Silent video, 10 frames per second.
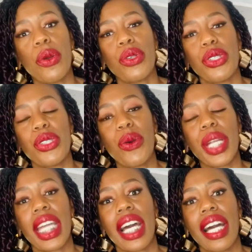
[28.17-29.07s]
or you don't want
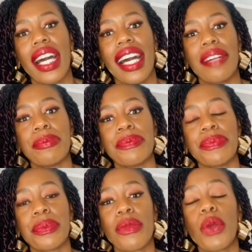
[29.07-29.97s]
to
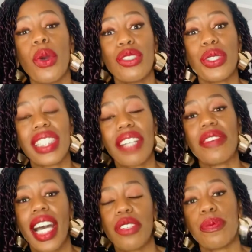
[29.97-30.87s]
quote yourself
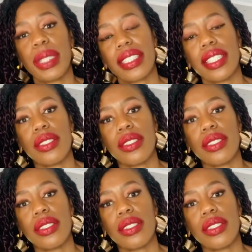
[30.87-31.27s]
out of business.